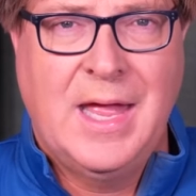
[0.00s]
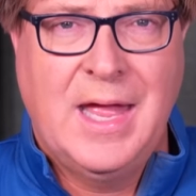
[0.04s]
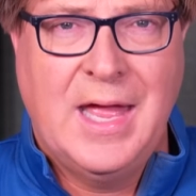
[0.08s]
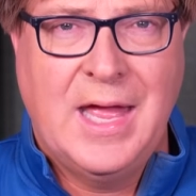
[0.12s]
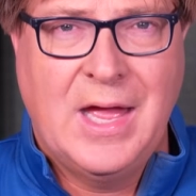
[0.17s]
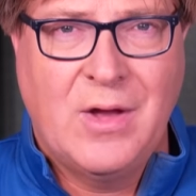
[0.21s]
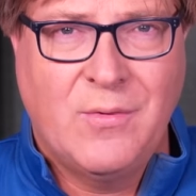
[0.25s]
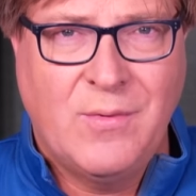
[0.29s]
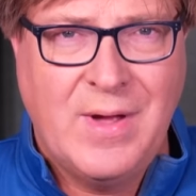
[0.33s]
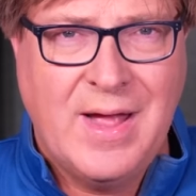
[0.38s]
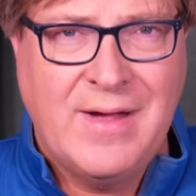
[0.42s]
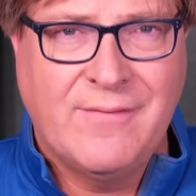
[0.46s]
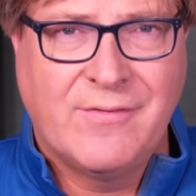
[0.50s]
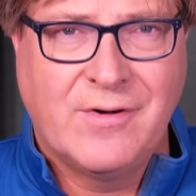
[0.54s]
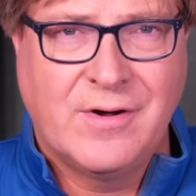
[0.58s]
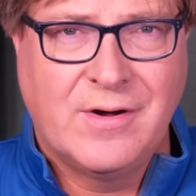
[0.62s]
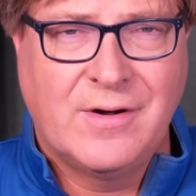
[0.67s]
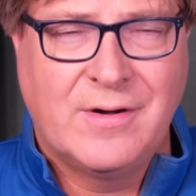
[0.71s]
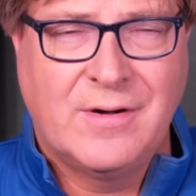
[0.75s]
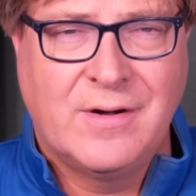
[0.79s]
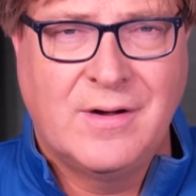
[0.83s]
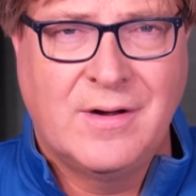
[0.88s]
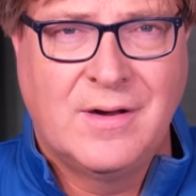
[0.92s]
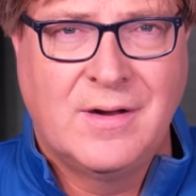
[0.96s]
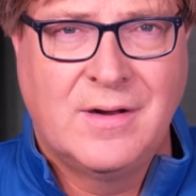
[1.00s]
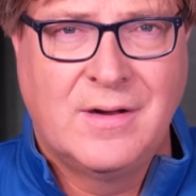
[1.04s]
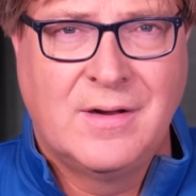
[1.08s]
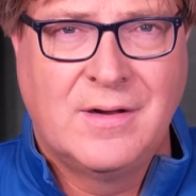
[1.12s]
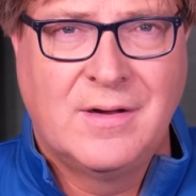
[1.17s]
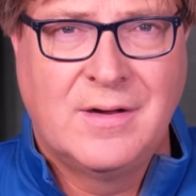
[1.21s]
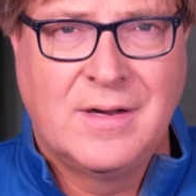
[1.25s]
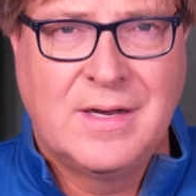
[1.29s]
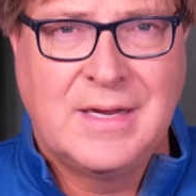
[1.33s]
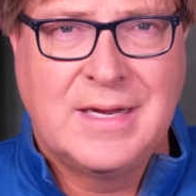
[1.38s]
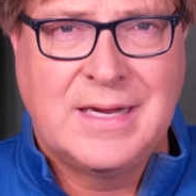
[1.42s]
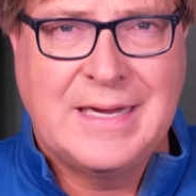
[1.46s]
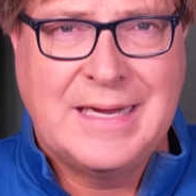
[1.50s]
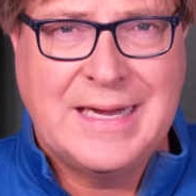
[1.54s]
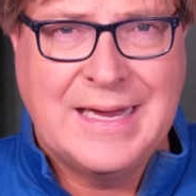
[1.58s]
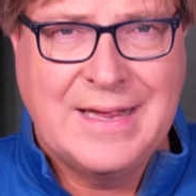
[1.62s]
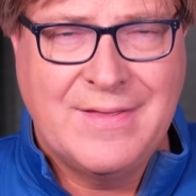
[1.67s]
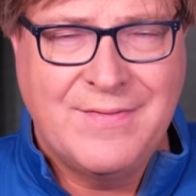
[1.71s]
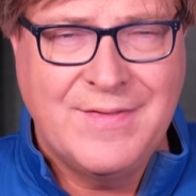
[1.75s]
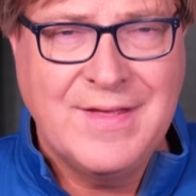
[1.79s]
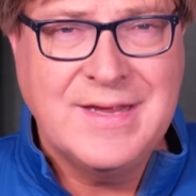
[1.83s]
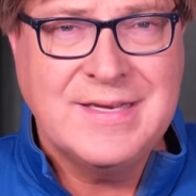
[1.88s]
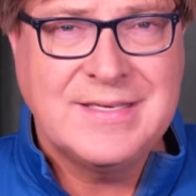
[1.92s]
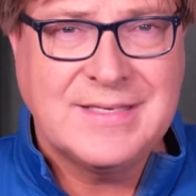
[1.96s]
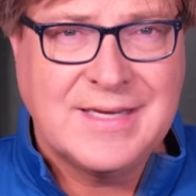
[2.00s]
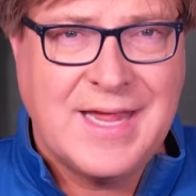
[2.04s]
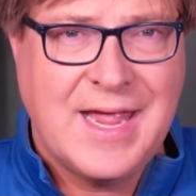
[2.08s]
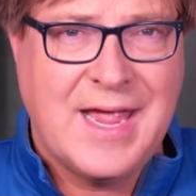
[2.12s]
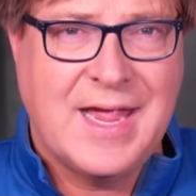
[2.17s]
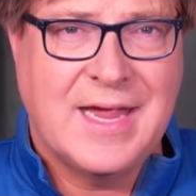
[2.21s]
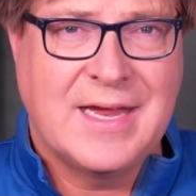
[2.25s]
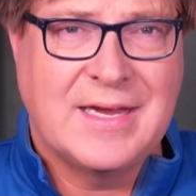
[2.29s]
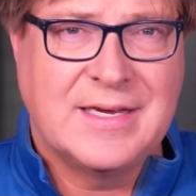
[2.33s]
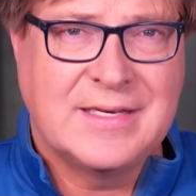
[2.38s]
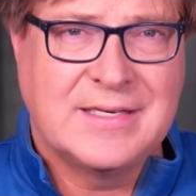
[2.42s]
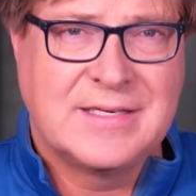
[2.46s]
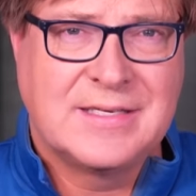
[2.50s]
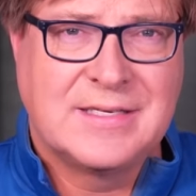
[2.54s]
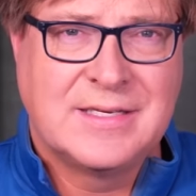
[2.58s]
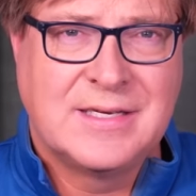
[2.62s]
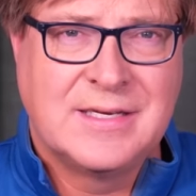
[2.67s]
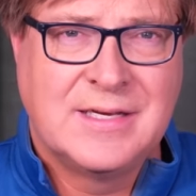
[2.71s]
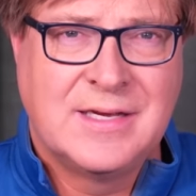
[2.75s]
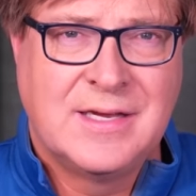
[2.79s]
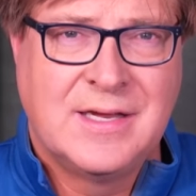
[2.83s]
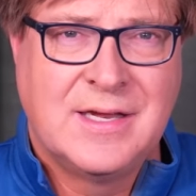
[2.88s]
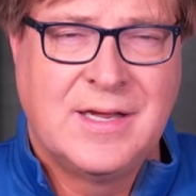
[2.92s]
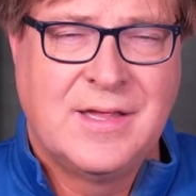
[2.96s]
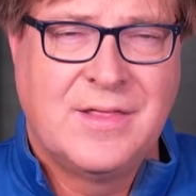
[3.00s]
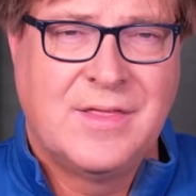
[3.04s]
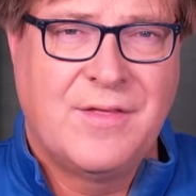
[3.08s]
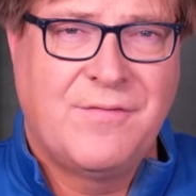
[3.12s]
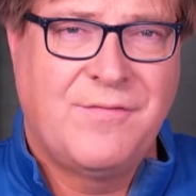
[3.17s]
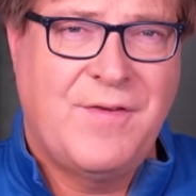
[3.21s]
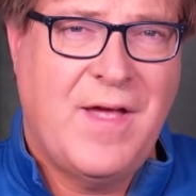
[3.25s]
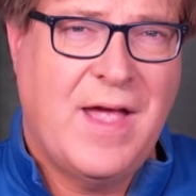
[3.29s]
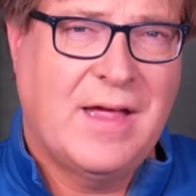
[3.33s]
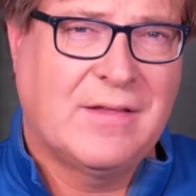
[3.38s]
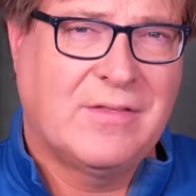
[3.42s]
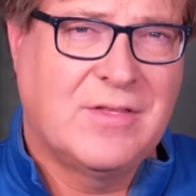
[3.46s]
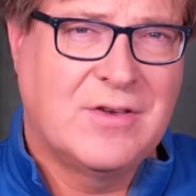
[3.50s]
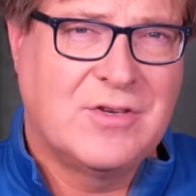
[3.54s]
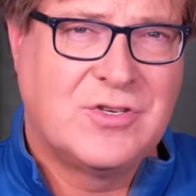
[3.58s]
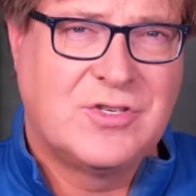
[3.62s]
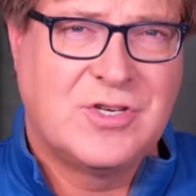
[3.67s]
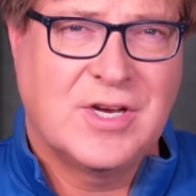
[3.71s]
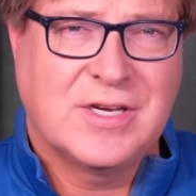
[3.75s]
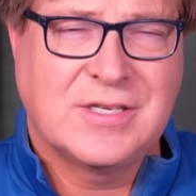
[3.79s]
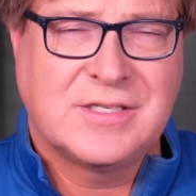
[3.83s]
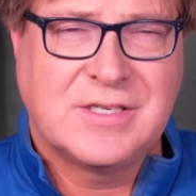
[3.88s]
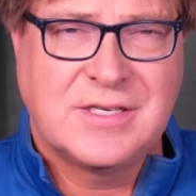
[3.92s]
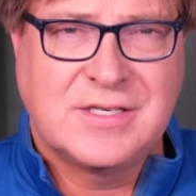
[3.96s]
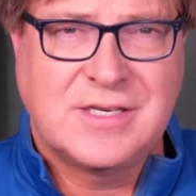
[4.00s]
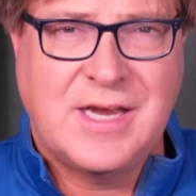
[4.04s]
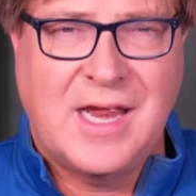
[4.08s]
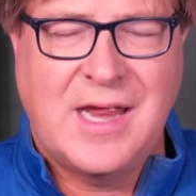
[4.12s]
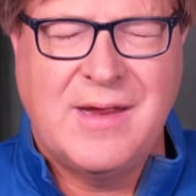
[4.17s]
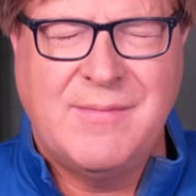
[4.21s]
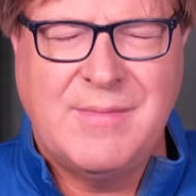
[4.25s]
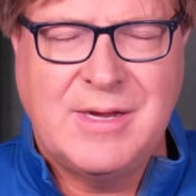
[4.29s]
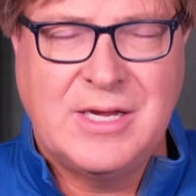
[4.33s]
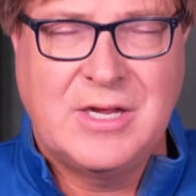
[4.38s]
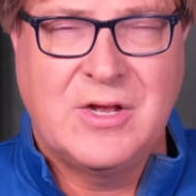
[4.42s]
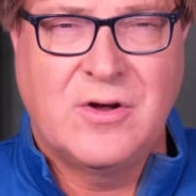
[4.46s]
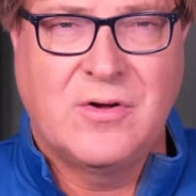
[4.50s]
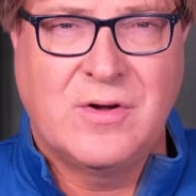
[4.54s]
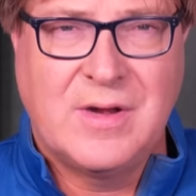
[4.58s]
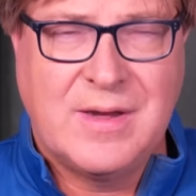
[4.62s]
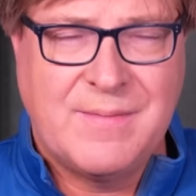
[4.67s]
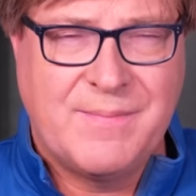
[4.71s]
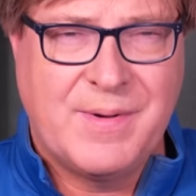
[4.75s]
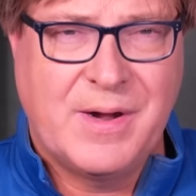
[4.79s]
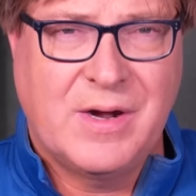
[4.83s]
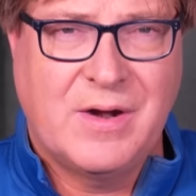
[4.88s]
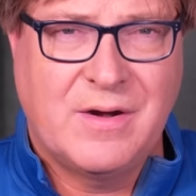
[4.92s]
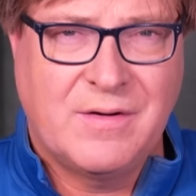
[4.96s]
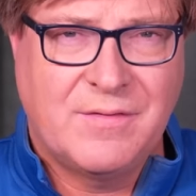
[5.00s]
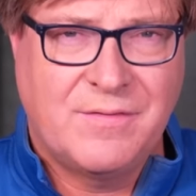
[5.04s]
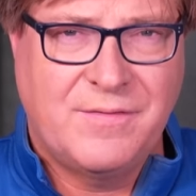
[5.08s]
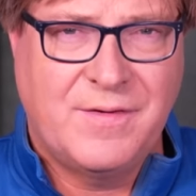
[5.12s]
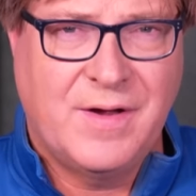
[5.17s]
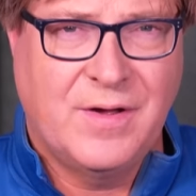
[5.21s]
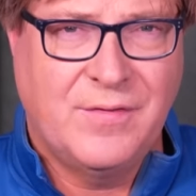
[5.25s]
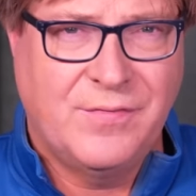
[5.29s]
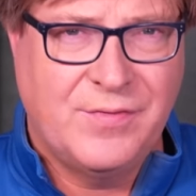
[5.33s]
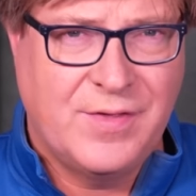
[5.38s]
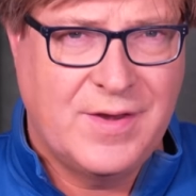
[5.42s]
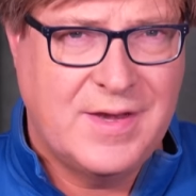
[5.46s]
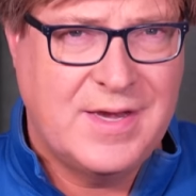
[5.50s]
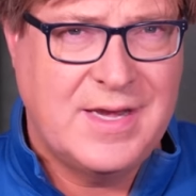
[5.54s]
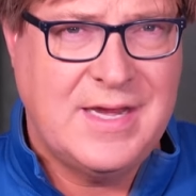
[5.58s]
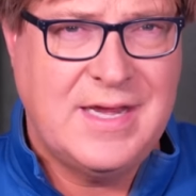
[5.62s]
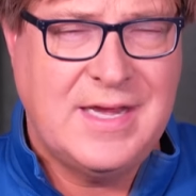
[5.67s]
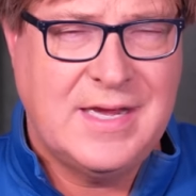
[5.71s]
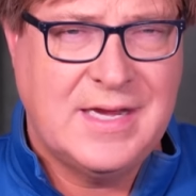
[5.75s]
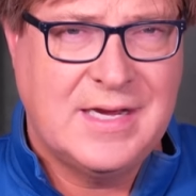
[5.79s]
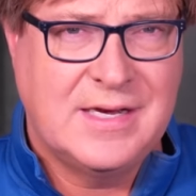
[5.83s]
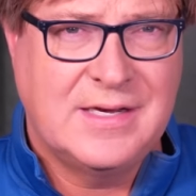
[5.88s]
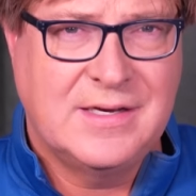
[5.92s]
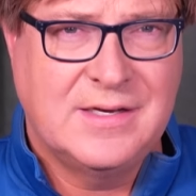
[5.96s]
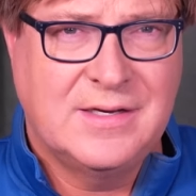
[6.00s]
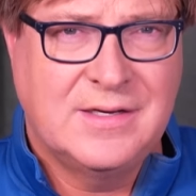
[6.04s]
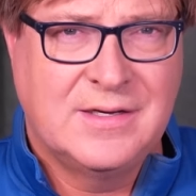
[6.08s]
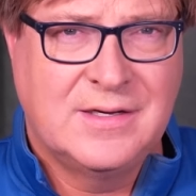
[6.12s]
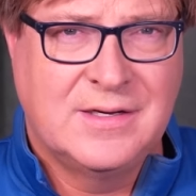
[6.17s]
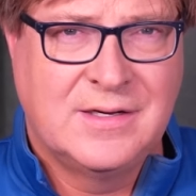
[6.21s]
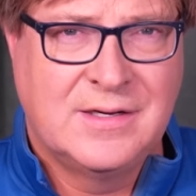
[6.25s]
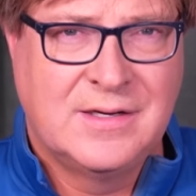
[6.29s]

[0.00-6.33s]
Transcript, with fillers: However, in this case, the fact that Justice Amy Coney Barrett felt the need